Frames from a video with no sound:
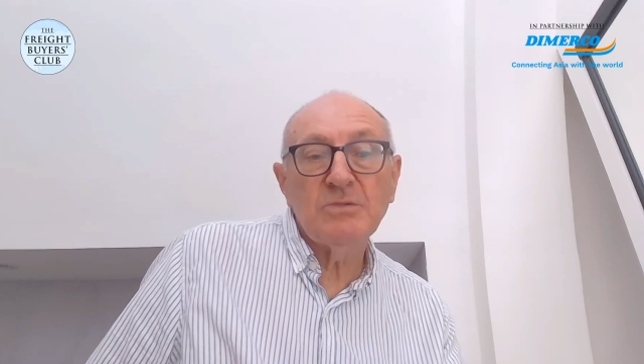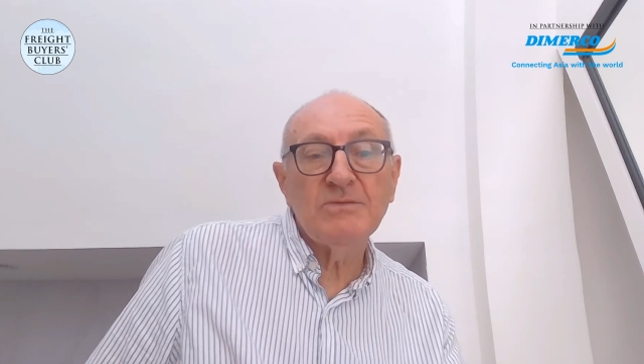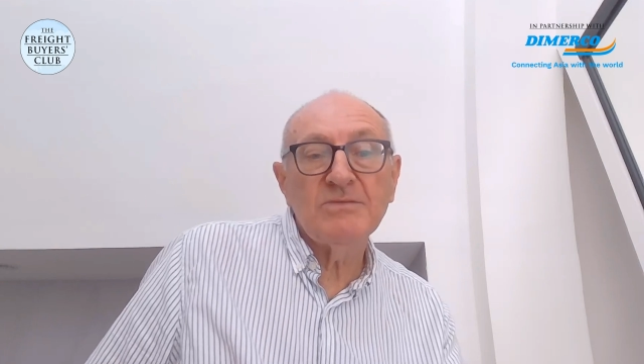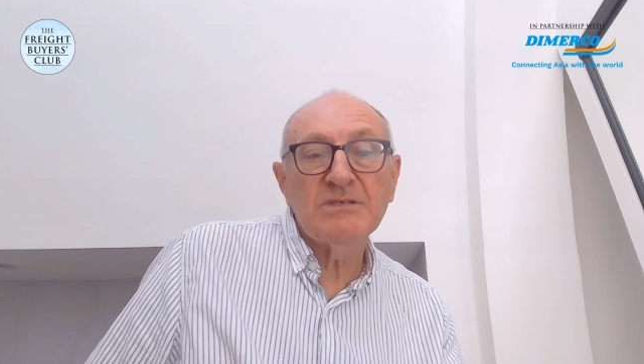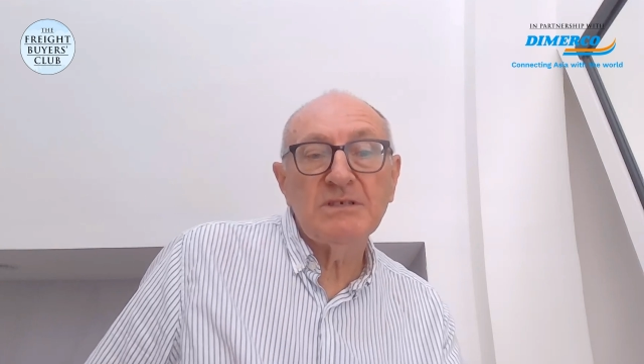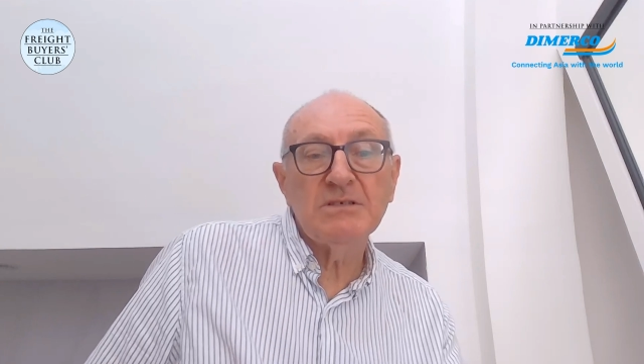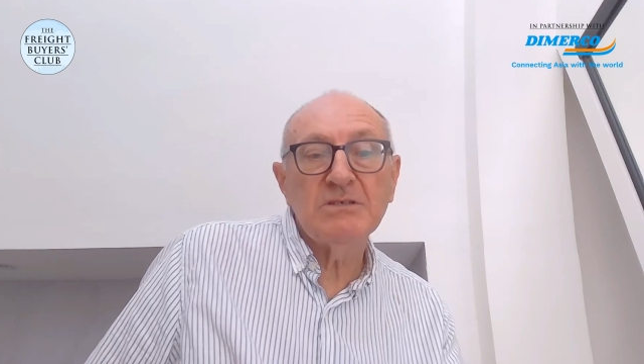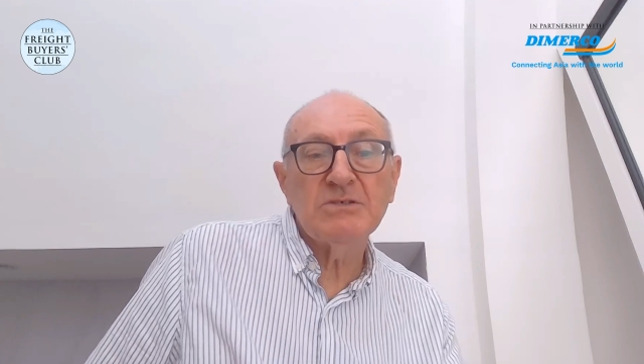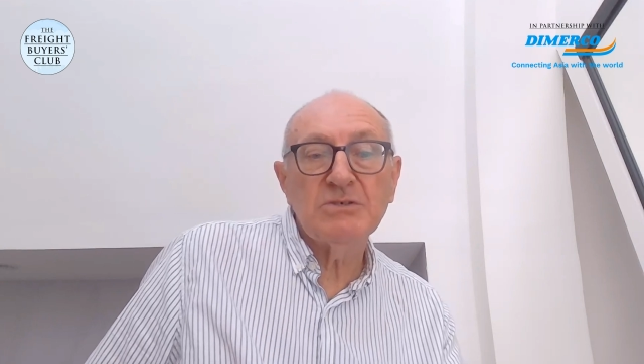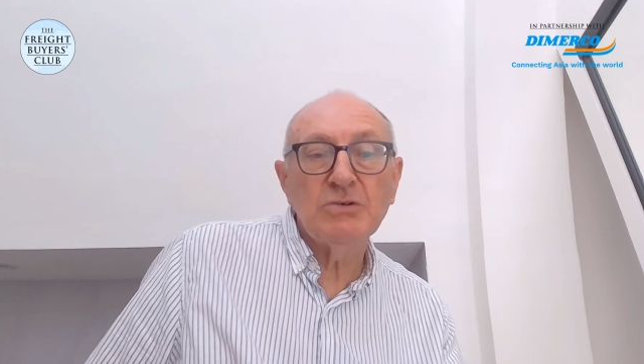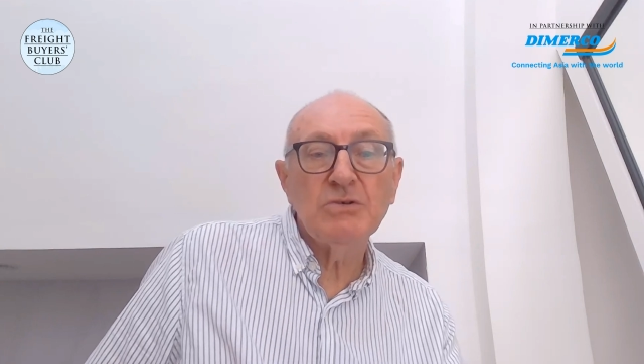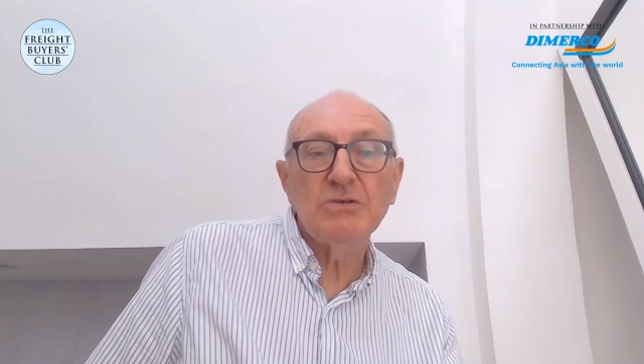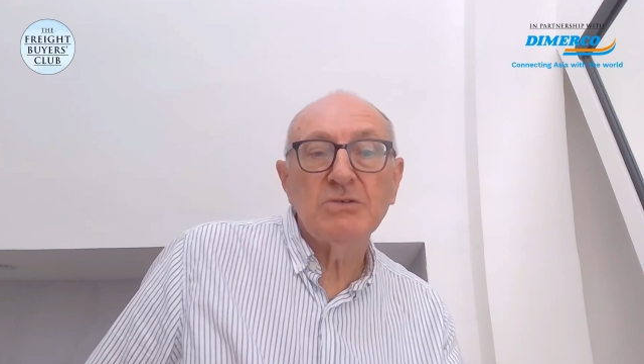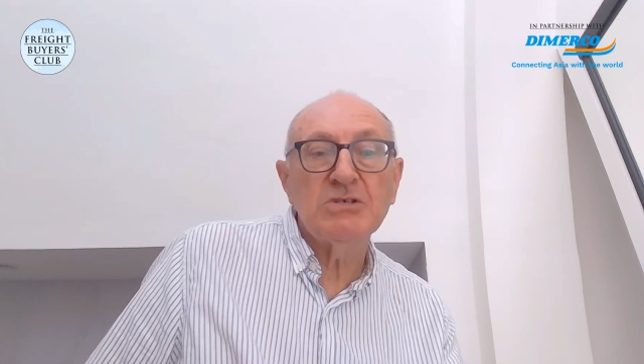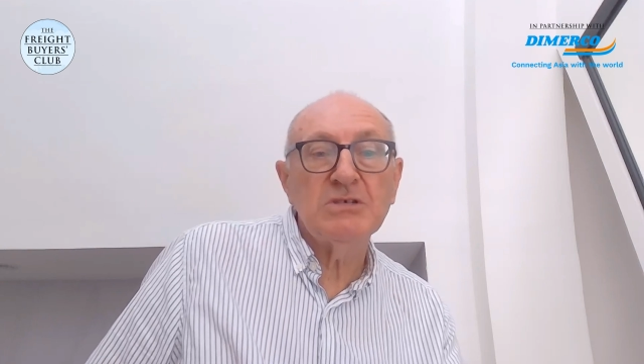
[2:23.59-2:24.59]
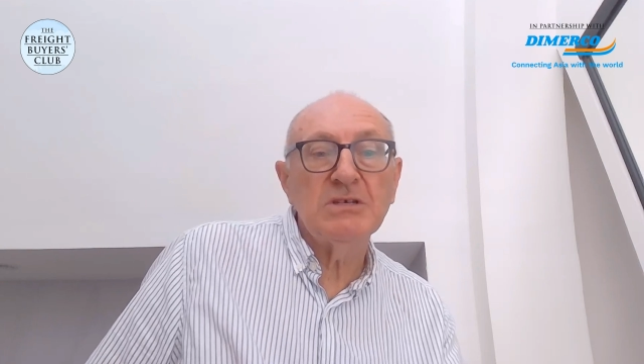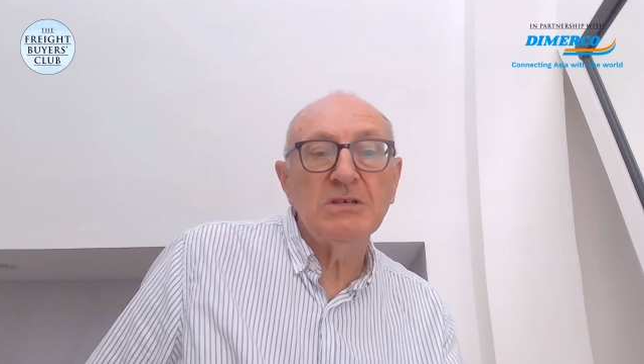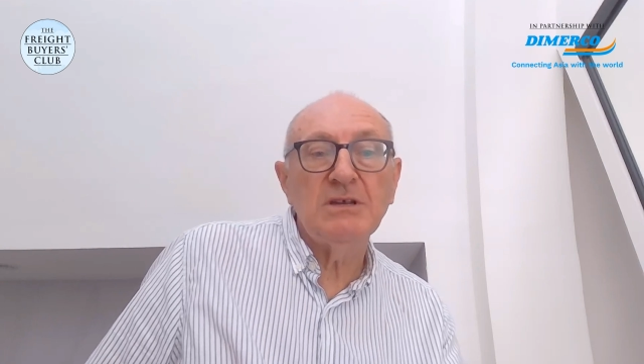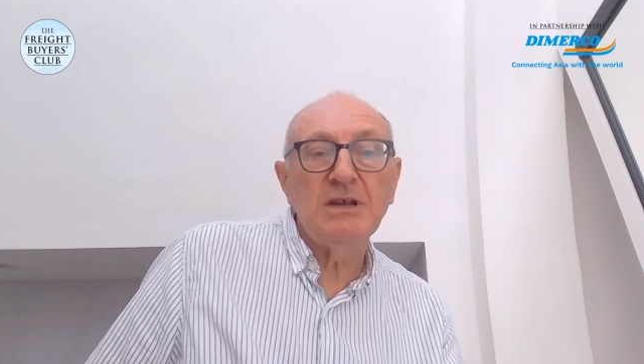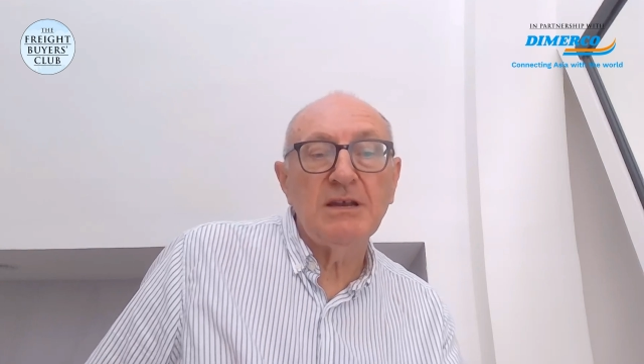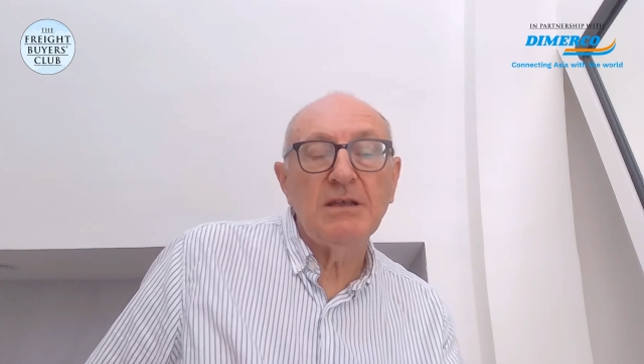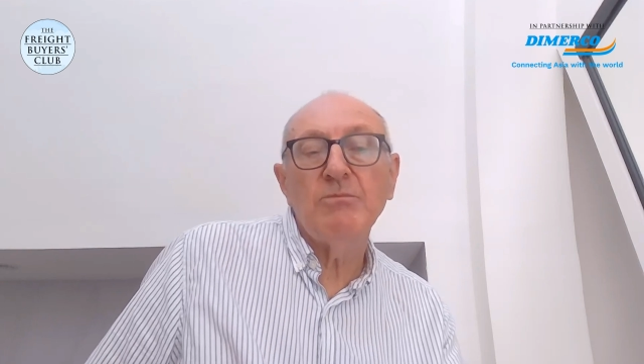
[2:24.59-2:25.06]
we've seen a surge
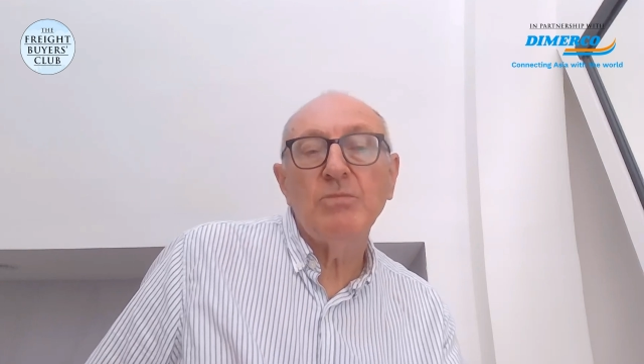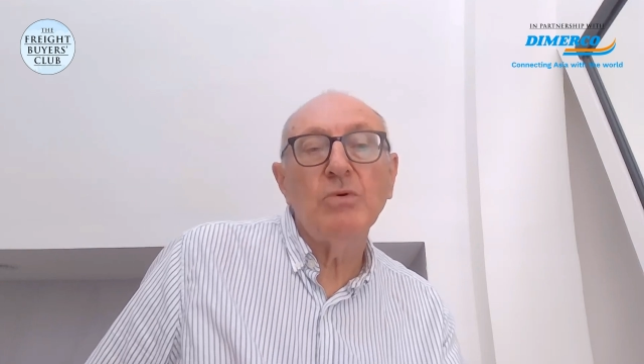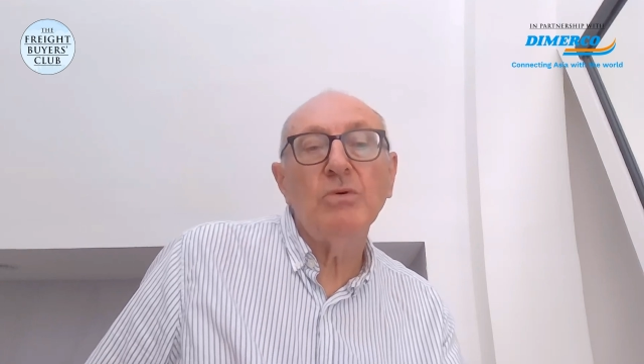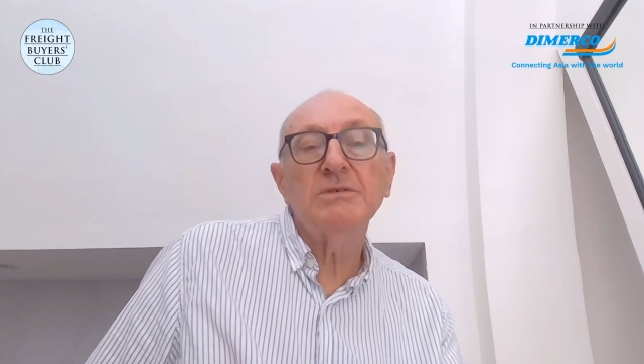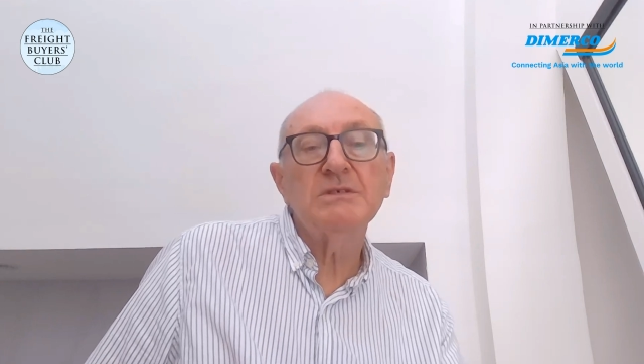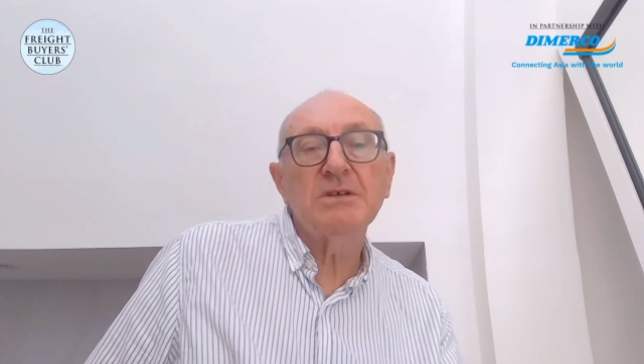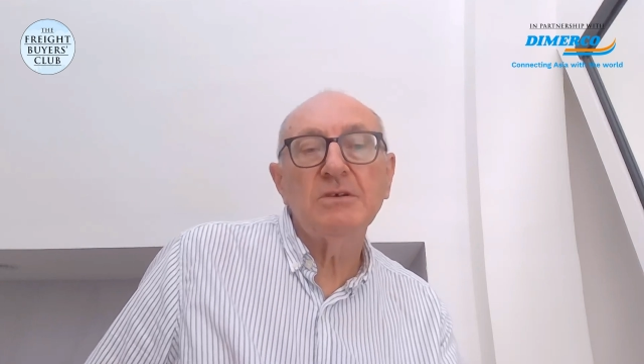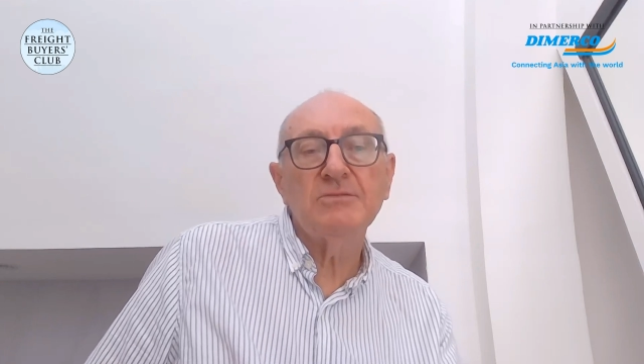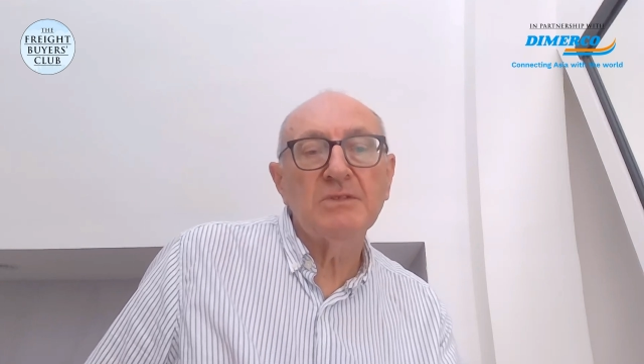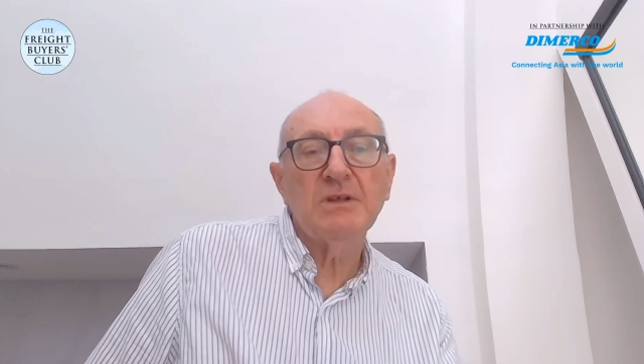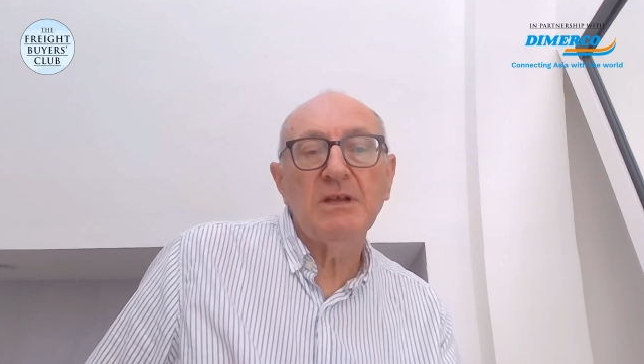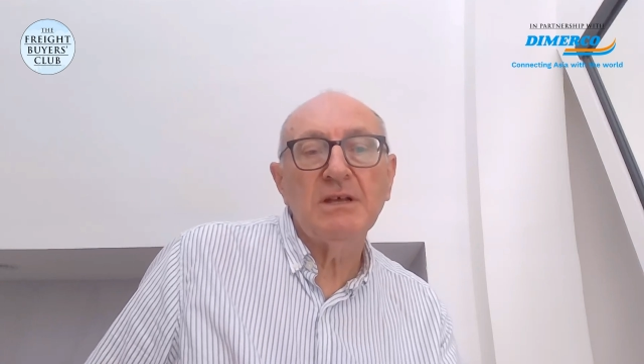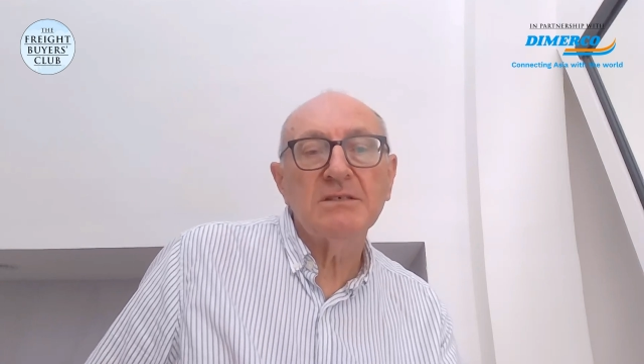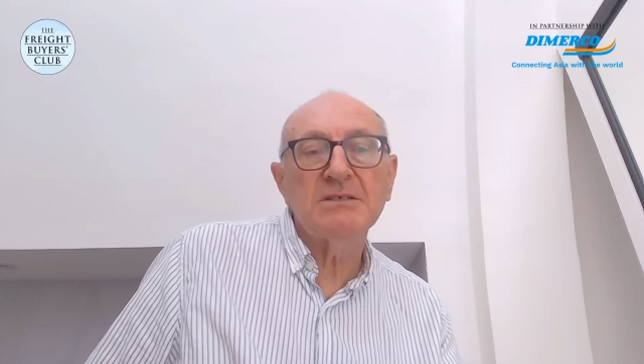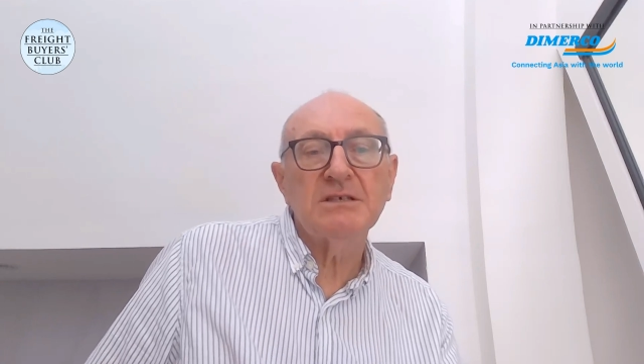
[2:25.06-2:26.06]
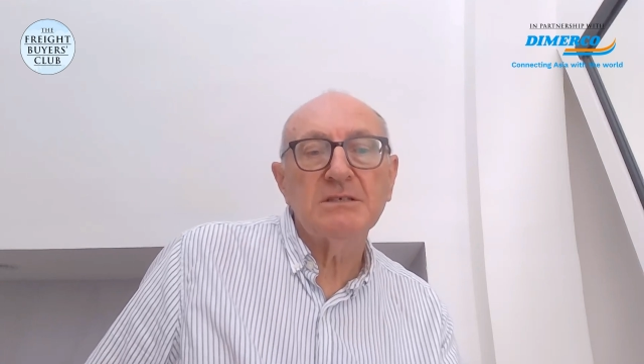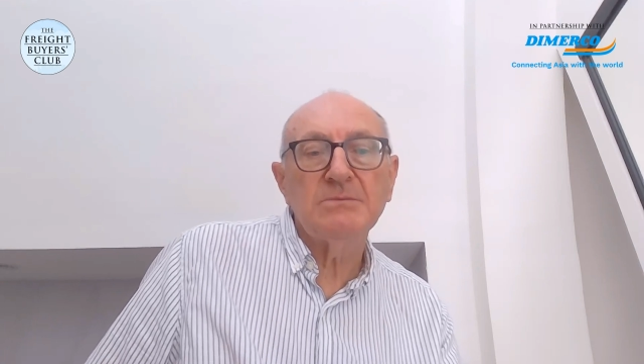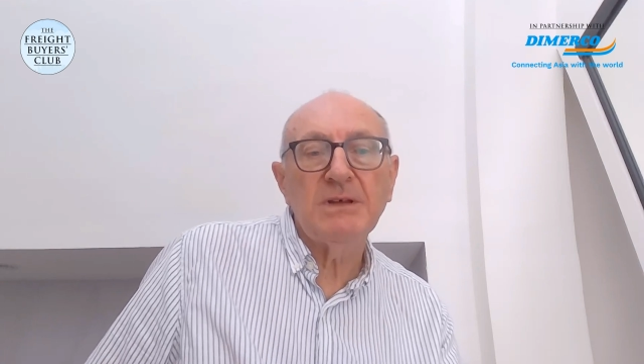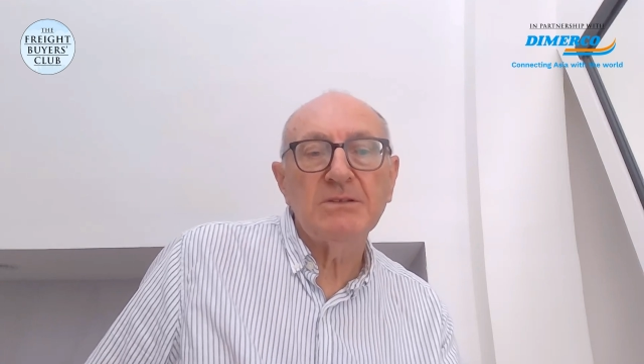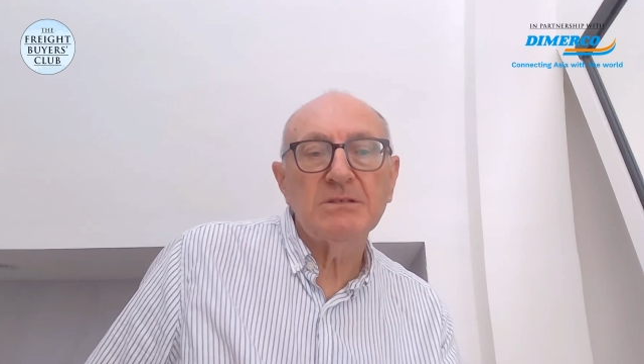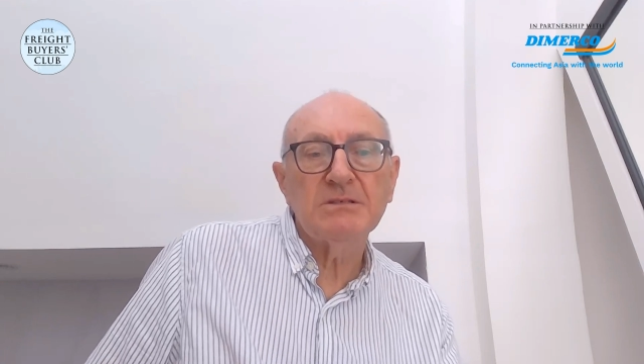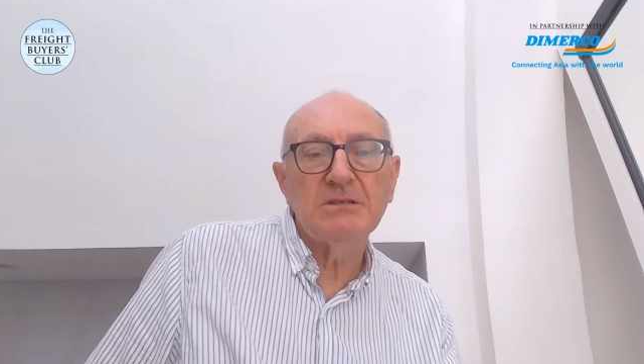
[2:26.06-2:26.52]
in imports over the last 6
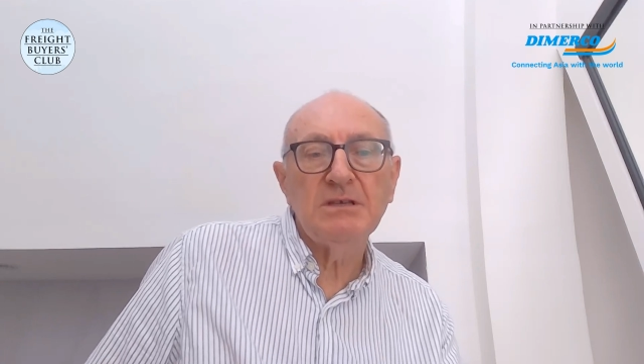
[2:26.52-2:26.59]
months,